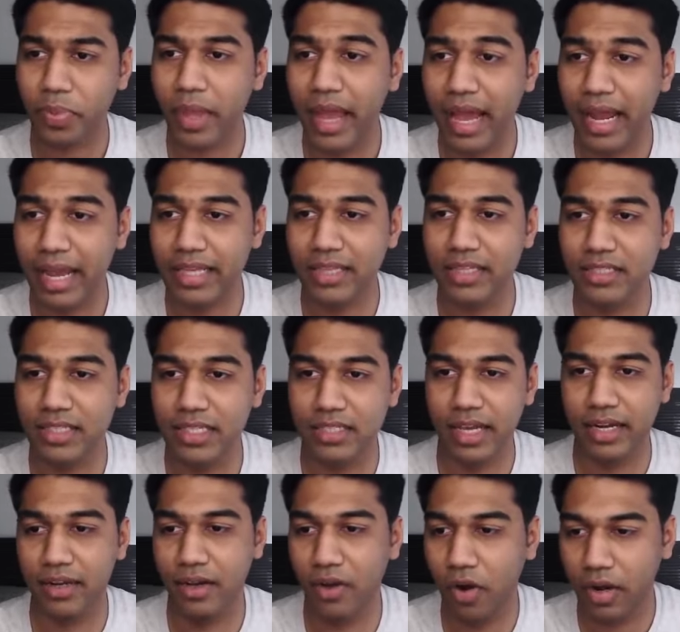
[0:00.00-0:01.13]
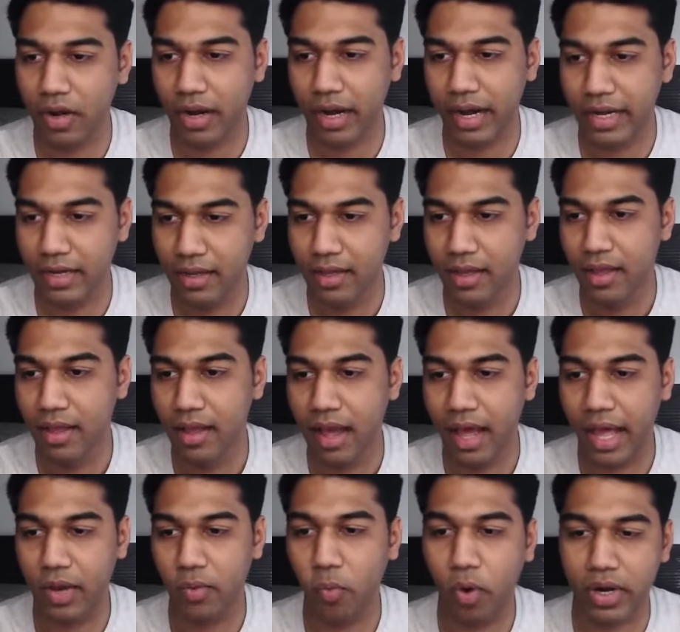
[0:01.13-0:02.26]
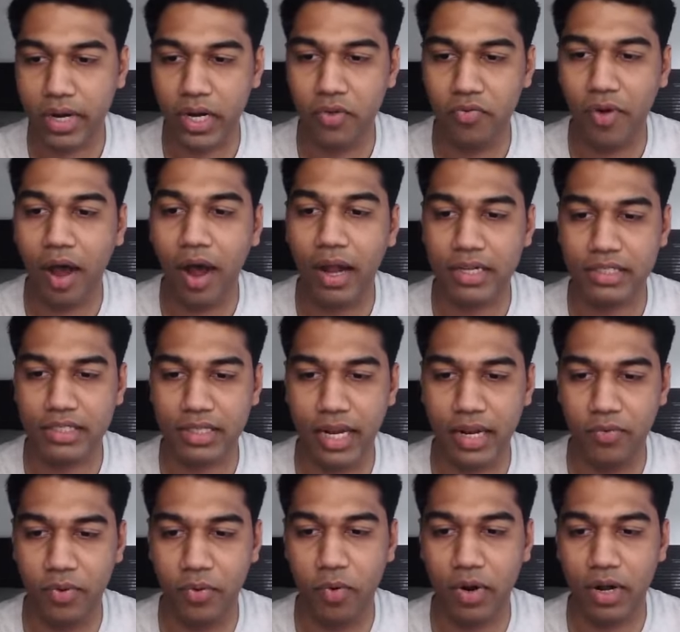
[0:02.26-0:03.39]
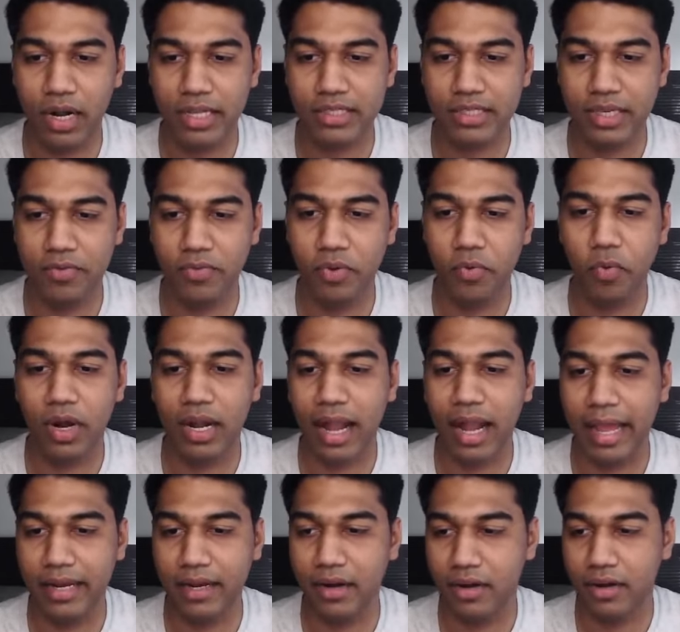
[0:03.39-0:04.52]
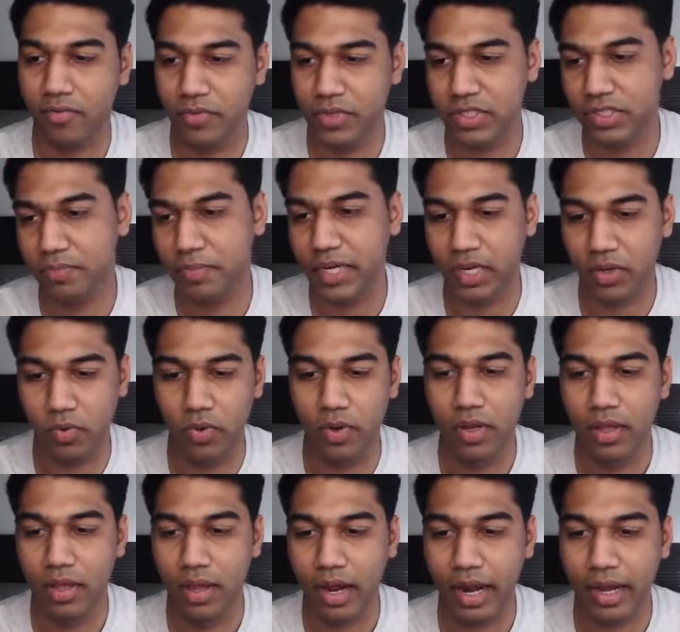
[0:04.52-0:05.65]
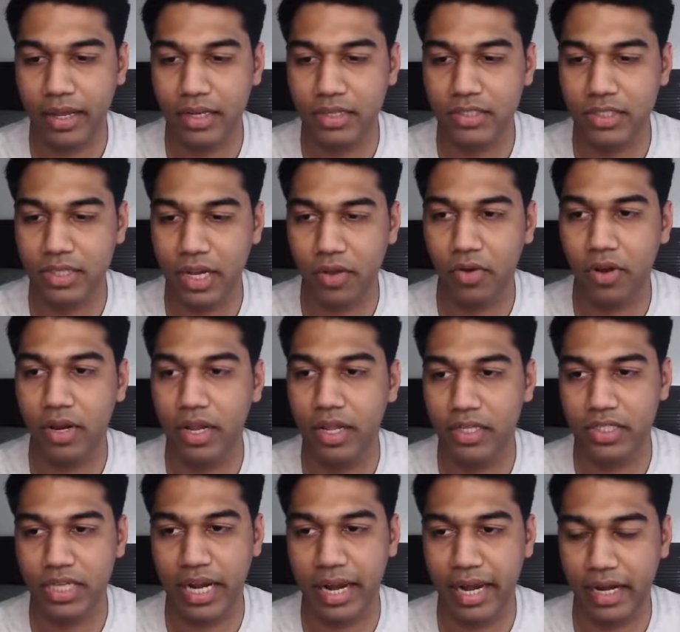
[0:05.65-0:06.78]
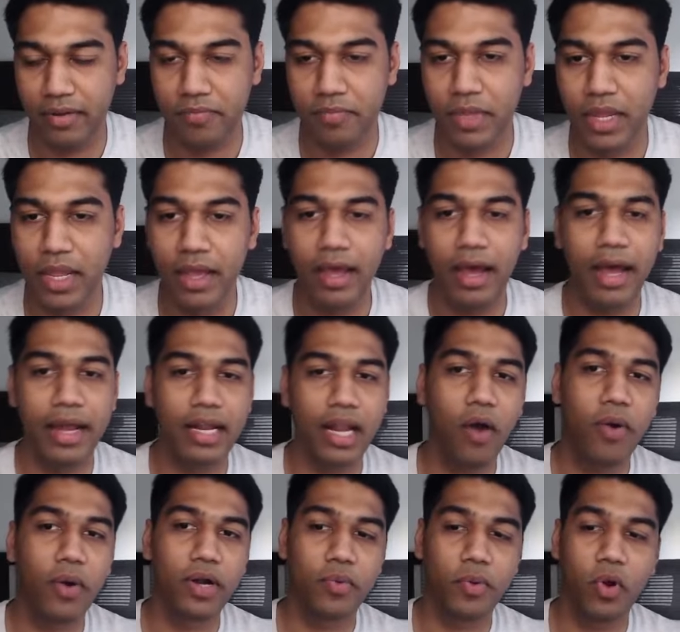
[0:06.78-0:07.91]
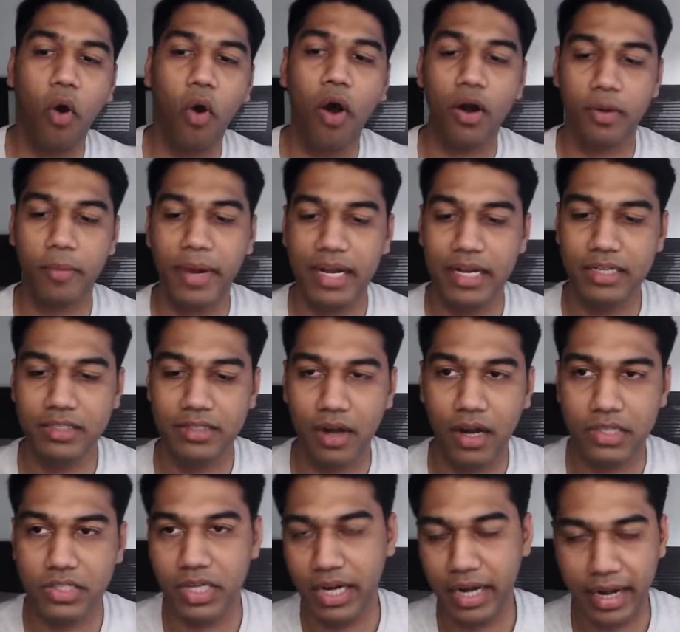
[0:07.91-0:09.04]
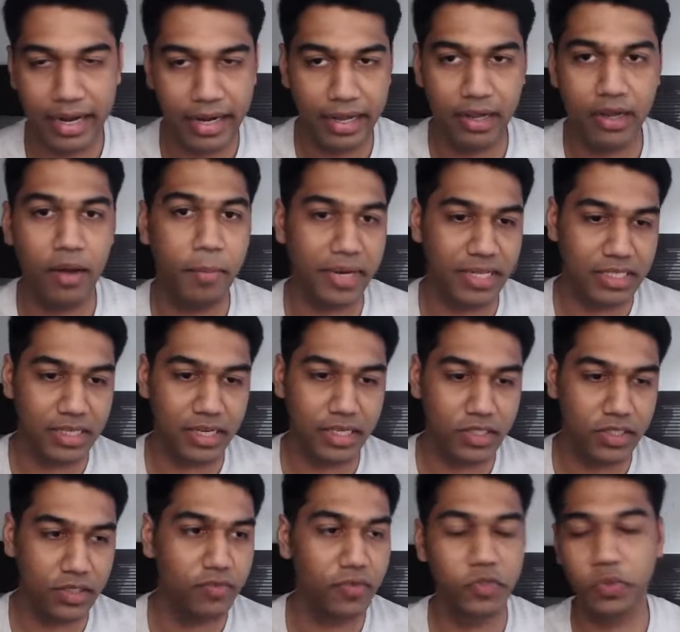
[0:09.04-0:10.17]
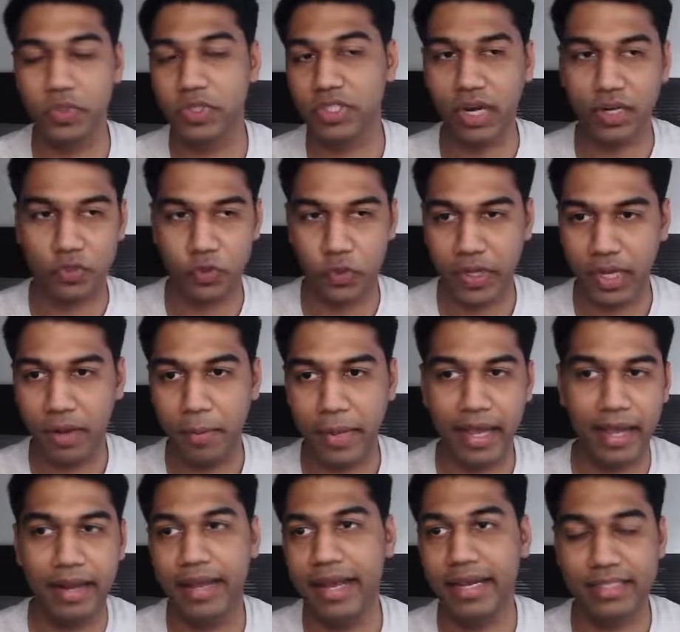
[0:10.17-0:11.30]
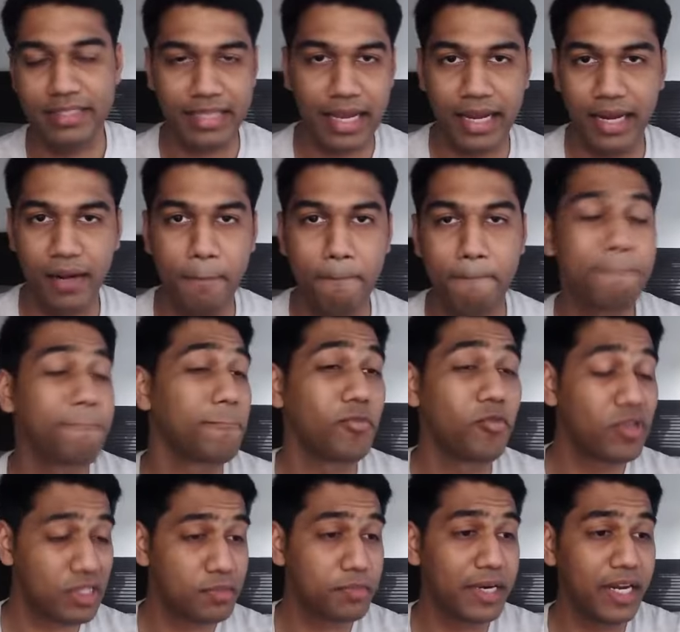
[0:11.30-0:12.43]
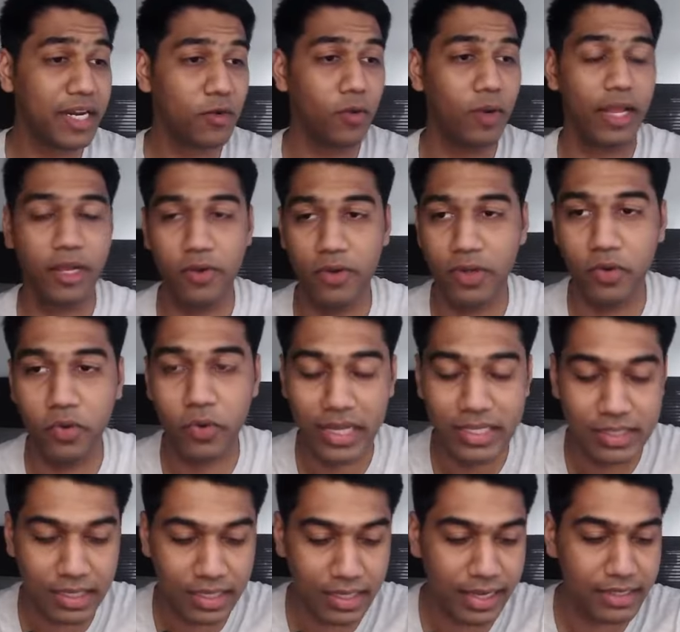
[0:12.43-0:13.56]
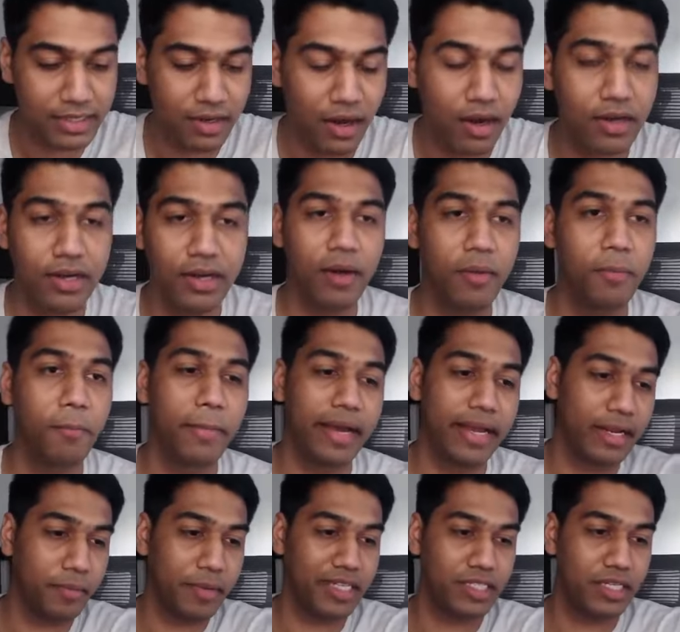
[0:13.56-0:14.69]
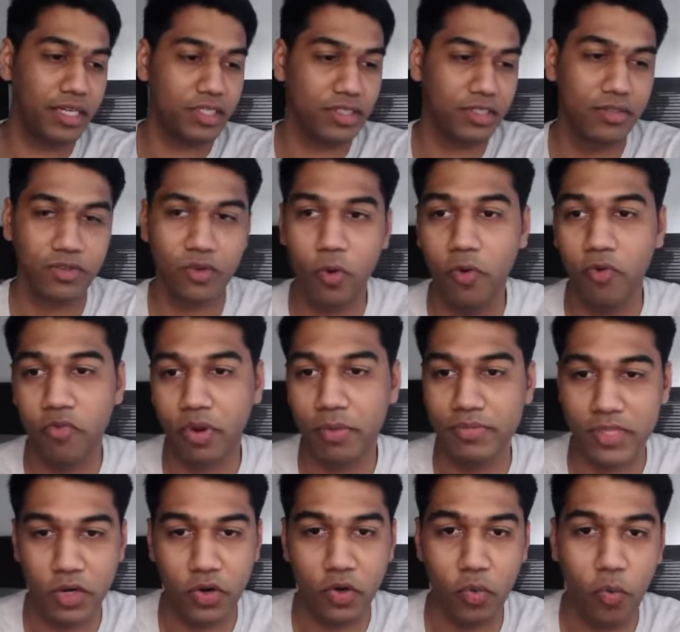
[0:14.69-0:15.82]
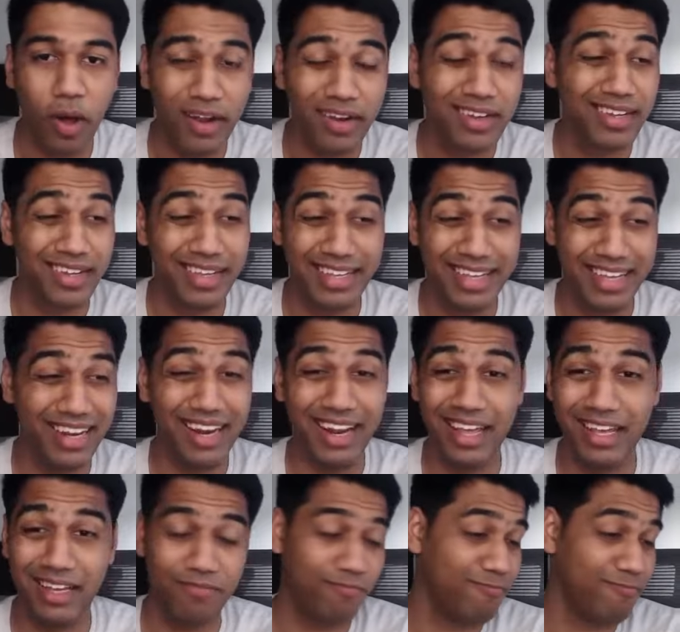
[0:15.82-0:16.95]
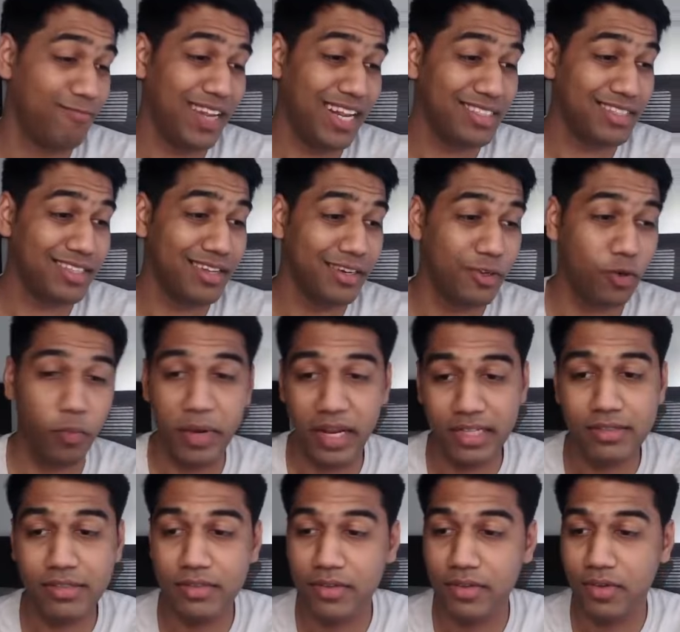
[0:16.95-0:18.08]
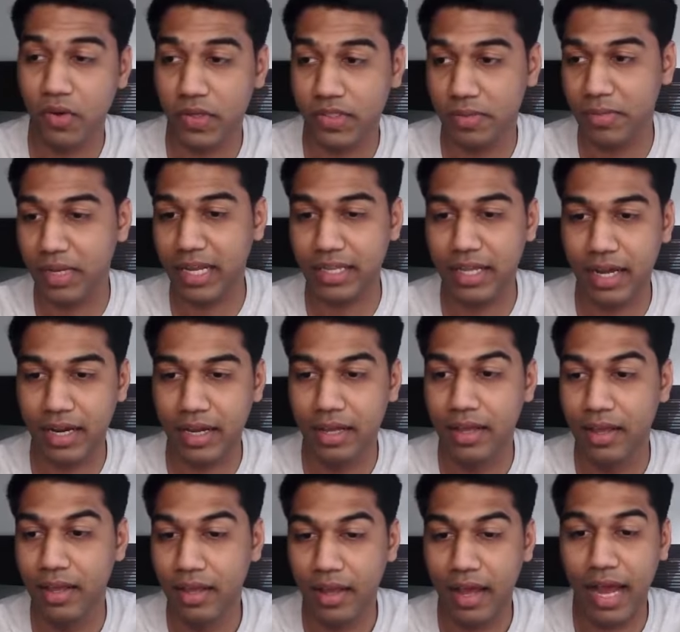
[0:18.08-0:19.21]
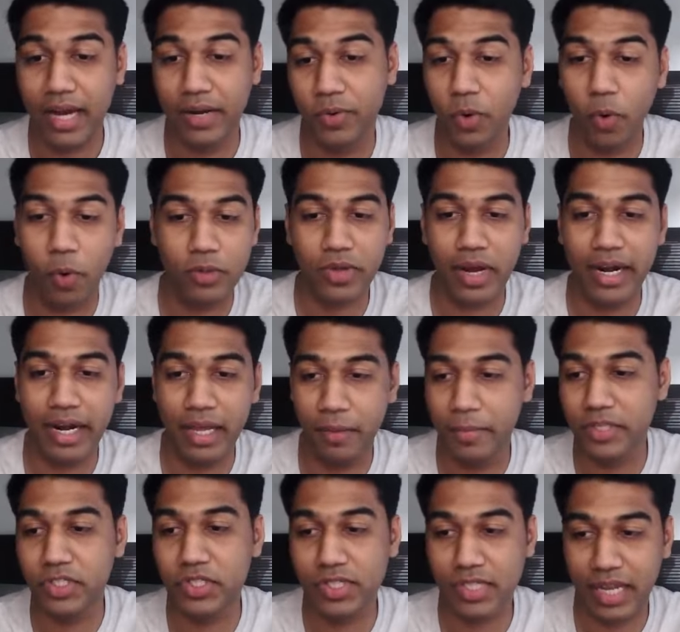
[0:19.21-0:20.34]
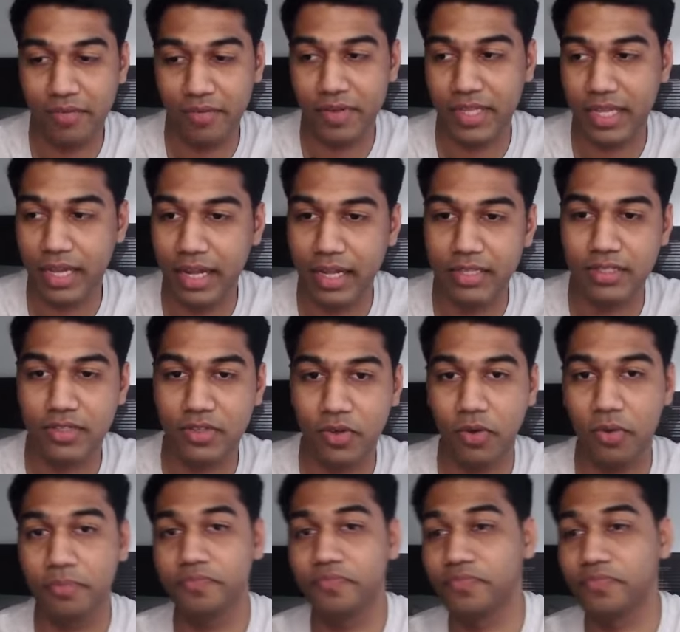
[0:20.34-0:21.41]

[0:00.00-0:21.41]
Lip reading: I like this design a lot, right? And what kind of art style we want. Let's say we want line art, which is pretty cool. And I can just click on generate. And now it will automatically start generating a presentation, which will start showing up here in a second, which is pretty cool. Like, you guys can get started in a presentation, go from 0 to 1 in like less than 2 minutes or something like that. And it will also add images and everything else. So